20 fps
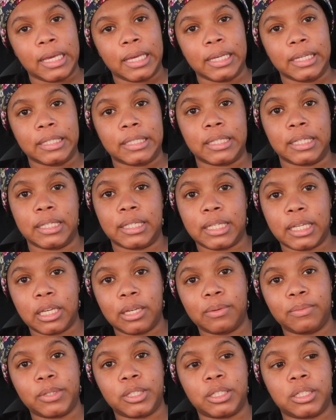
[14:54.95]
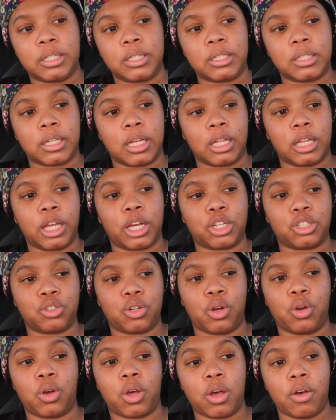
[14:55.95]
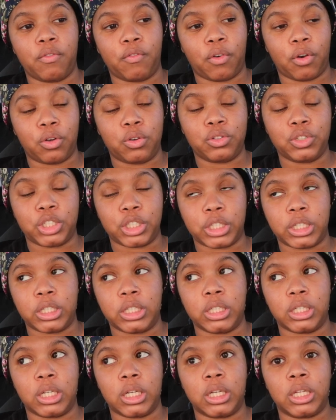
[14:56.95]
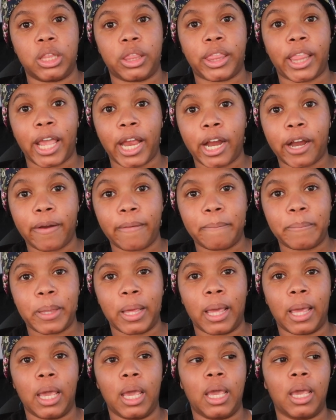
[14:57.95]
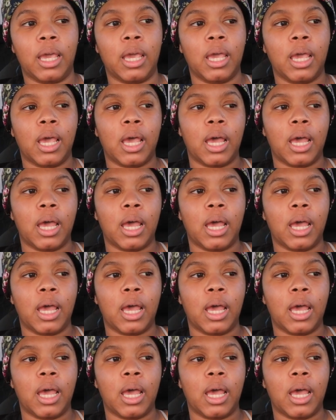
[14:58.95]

ECT, which is electroconvulsion therapy.